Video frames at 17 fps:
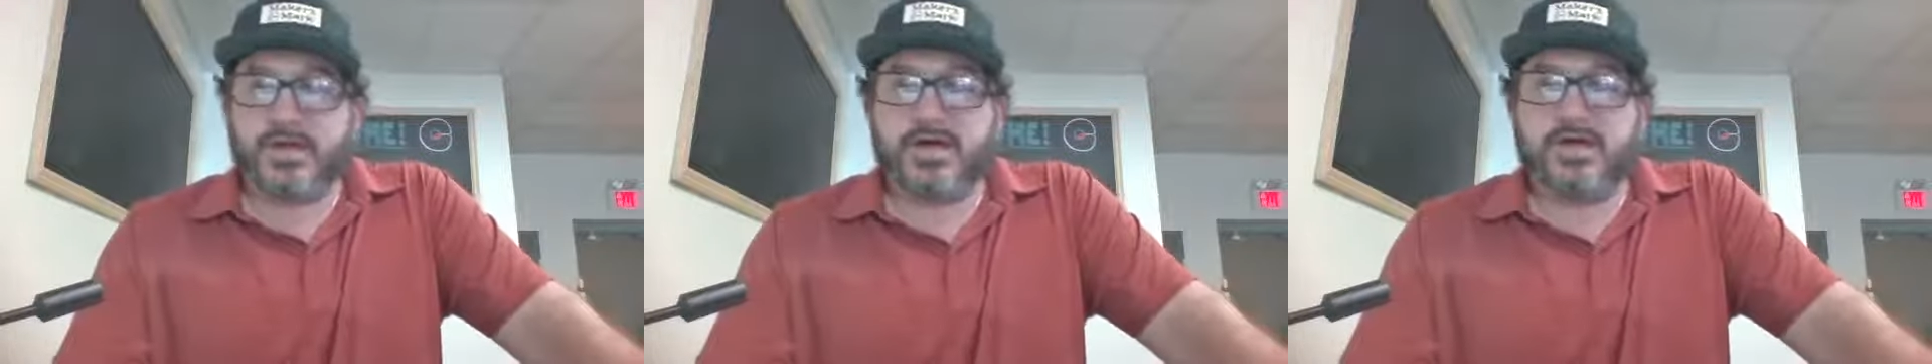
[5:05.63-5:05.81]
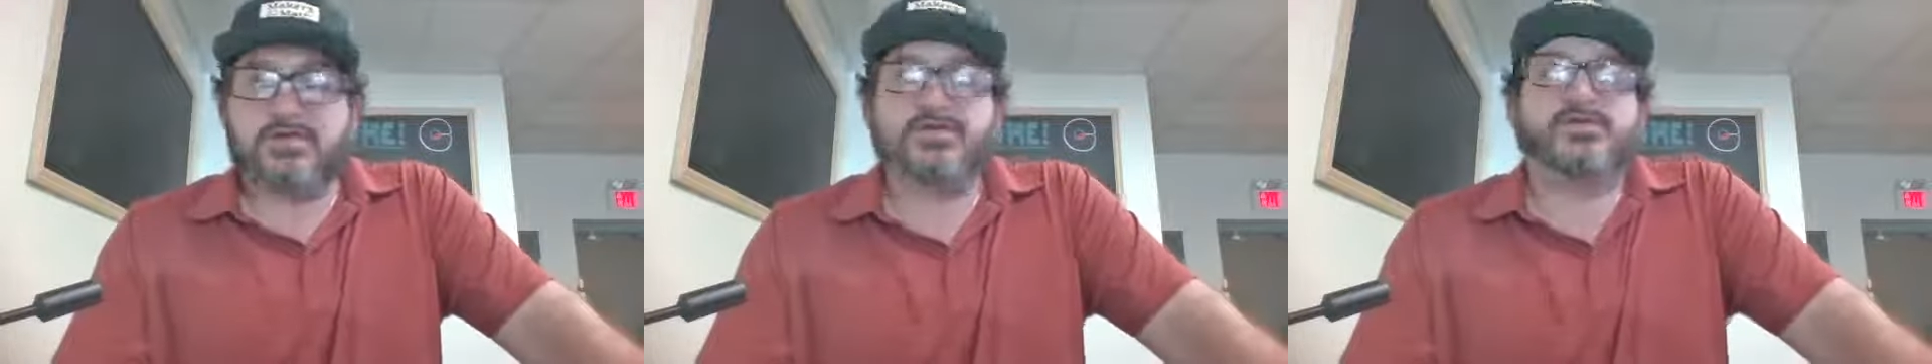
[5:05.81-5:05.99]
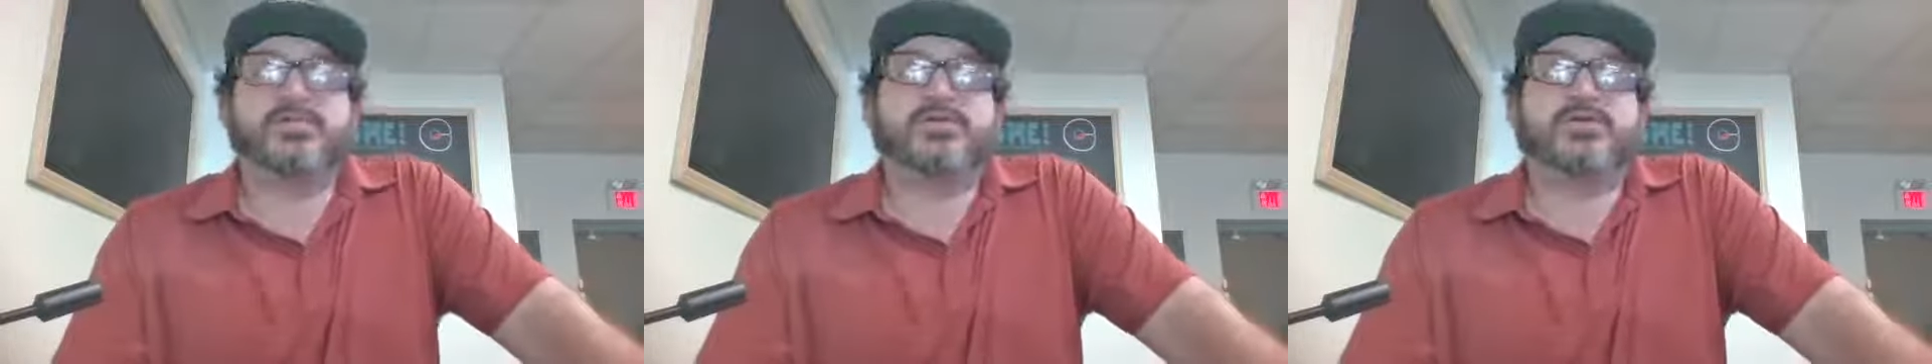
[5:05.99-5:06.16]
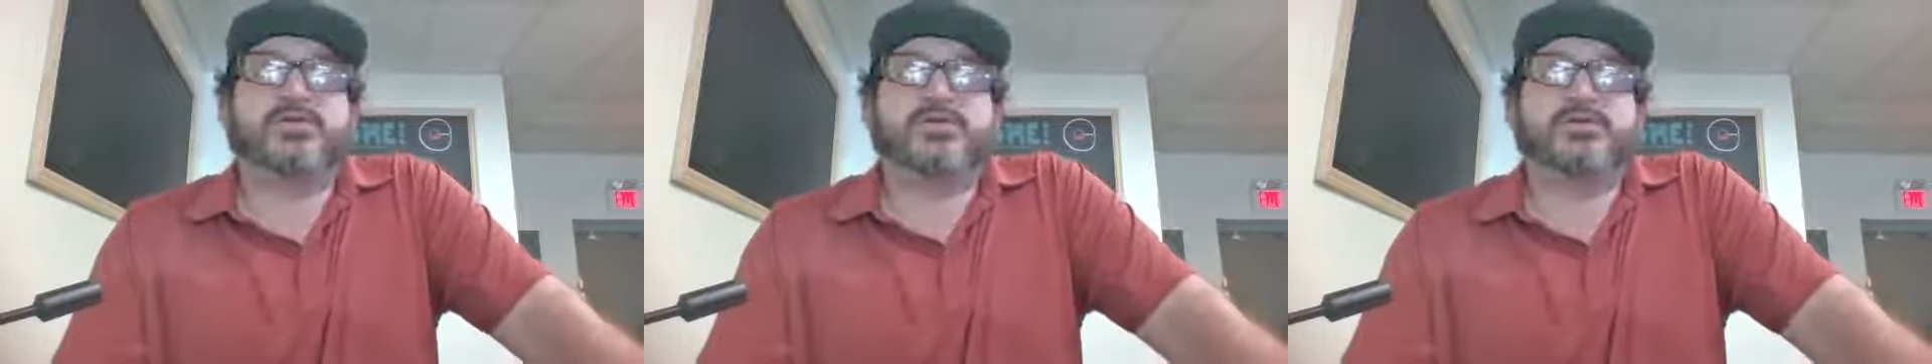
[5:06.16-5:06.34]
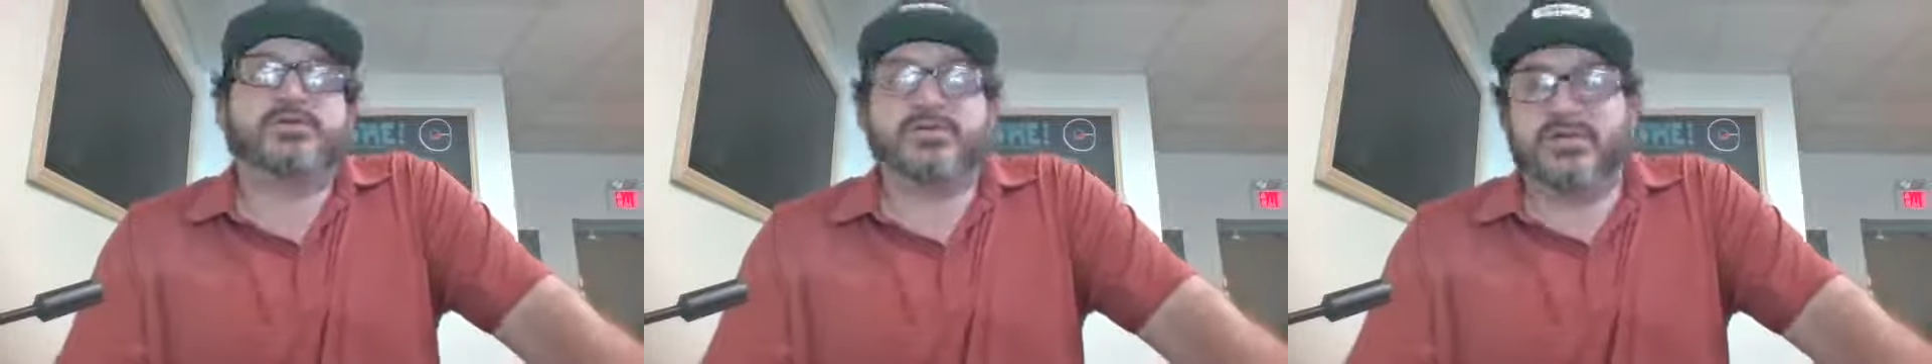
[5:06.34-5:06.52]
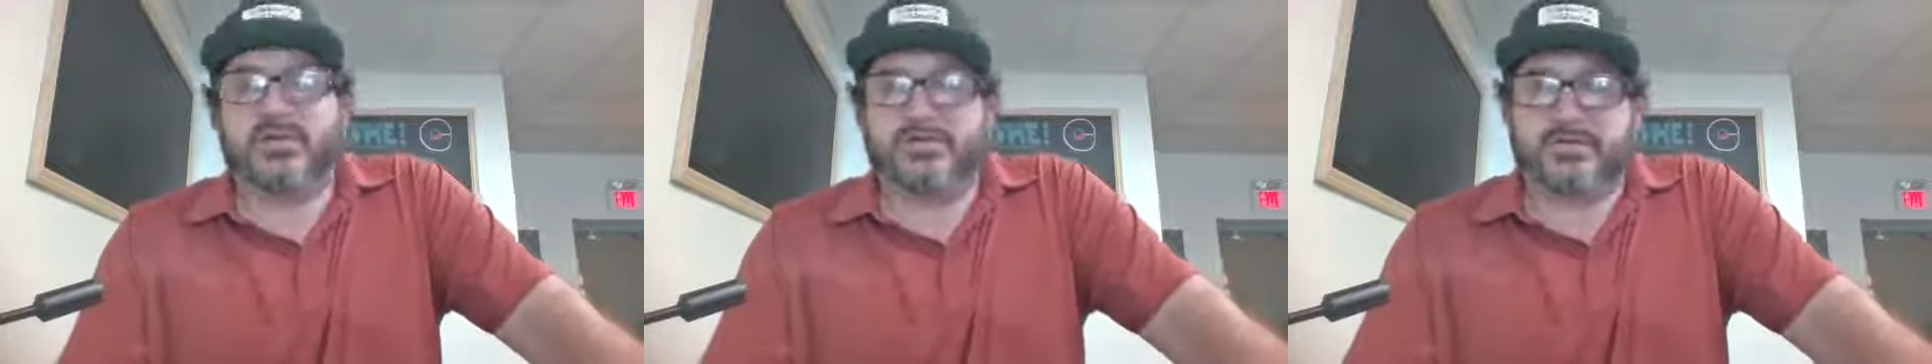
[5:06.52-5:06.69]
Just because
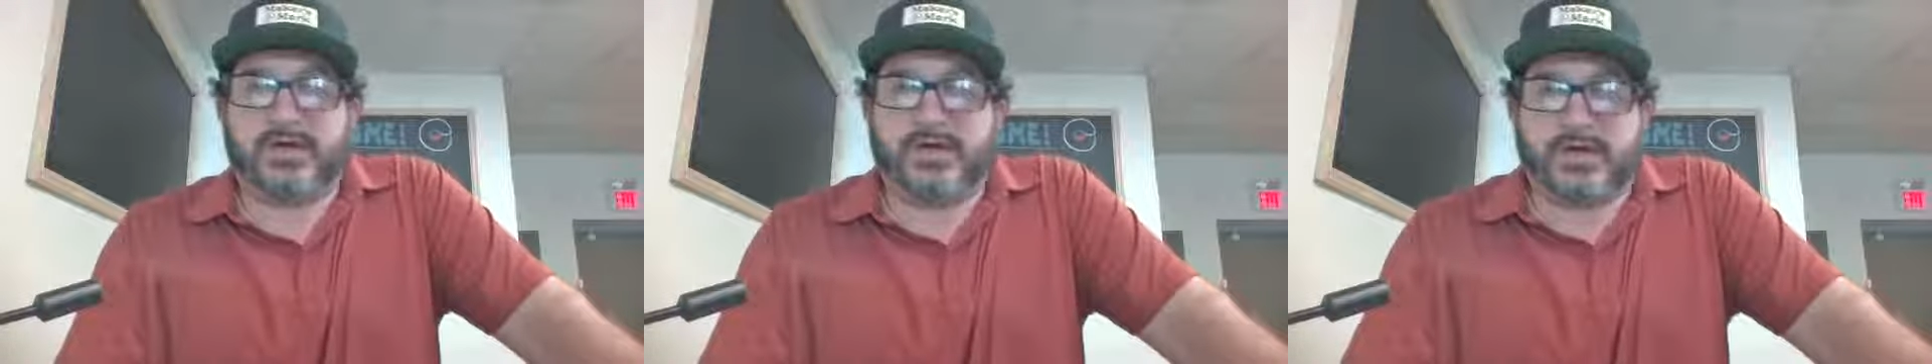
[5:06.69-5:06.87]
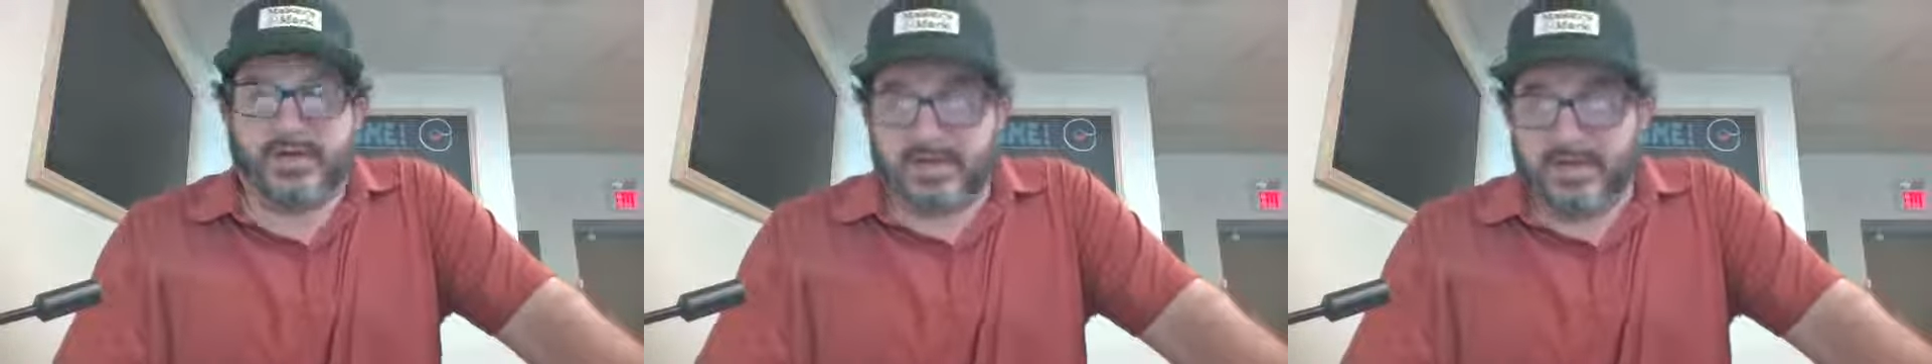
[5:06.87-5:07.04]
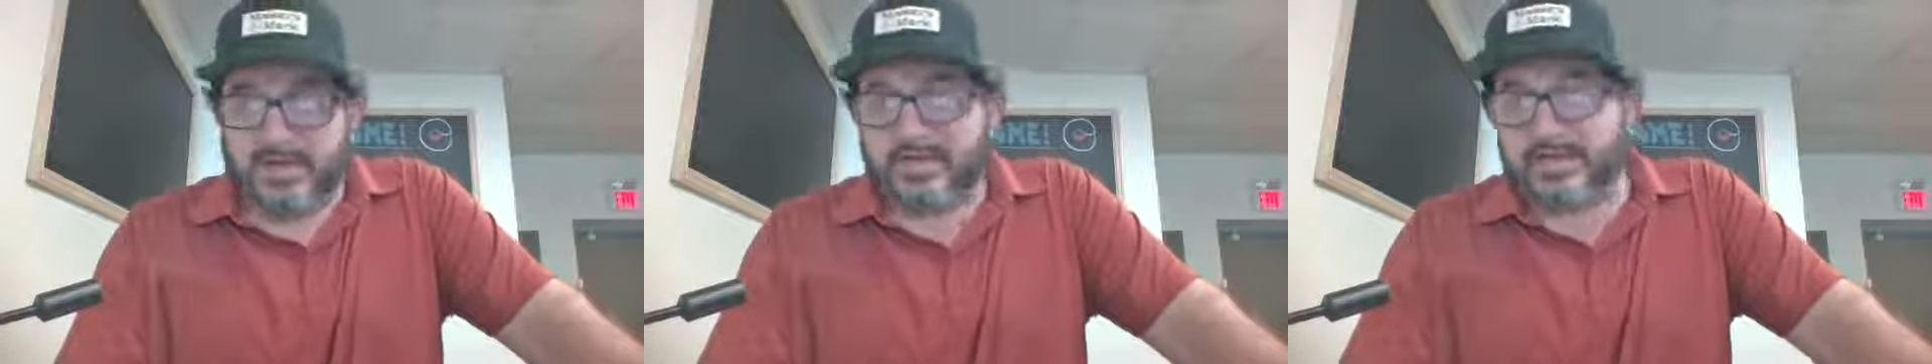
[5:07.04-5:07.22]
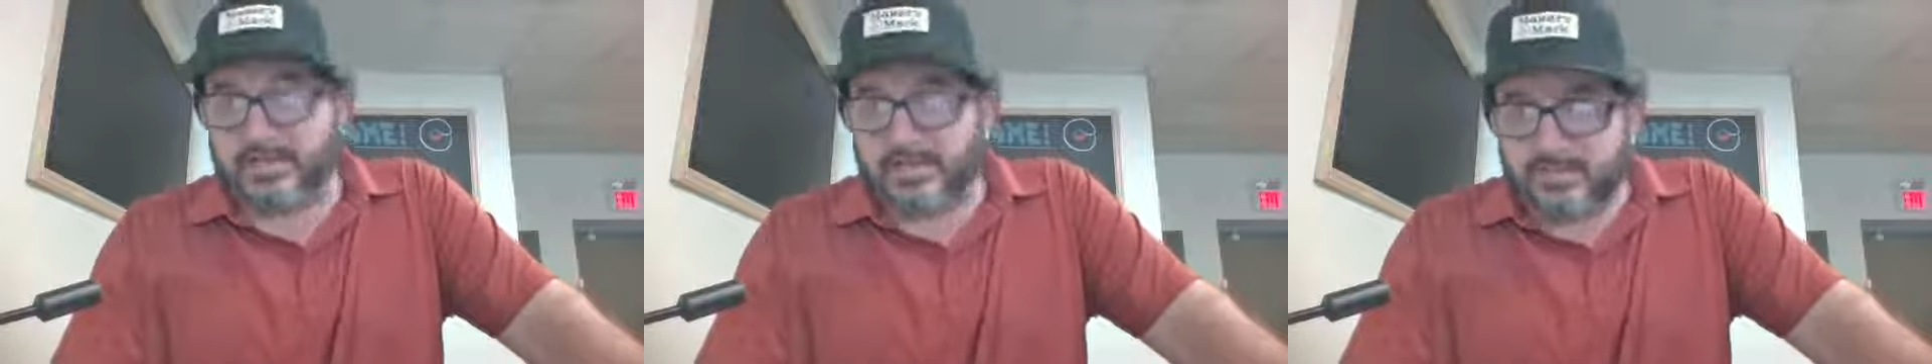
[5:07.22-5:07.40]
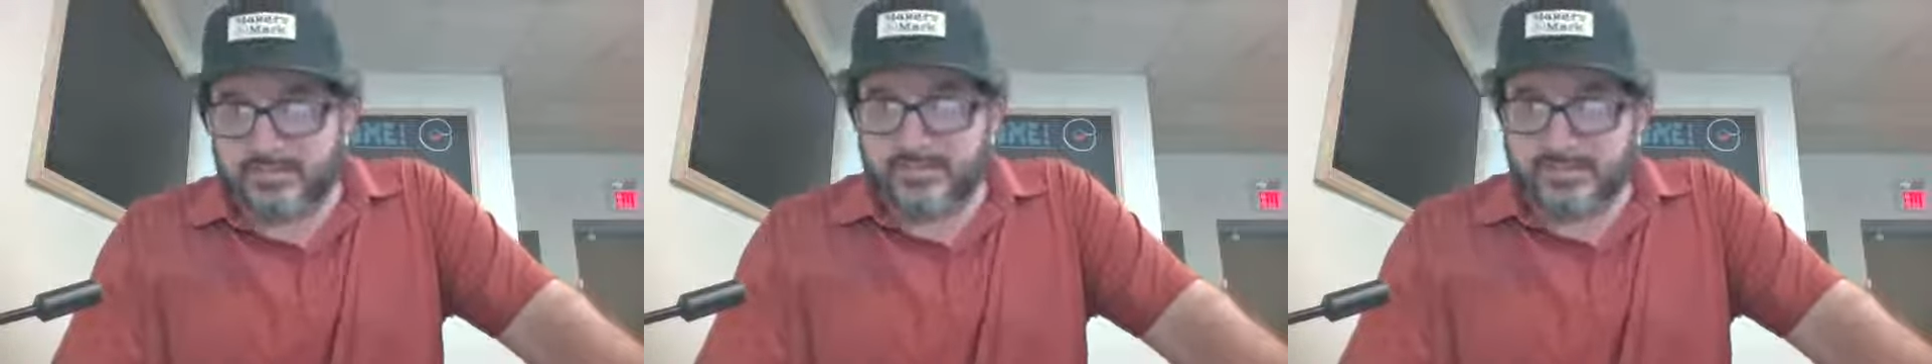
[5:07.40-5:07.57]
I like you,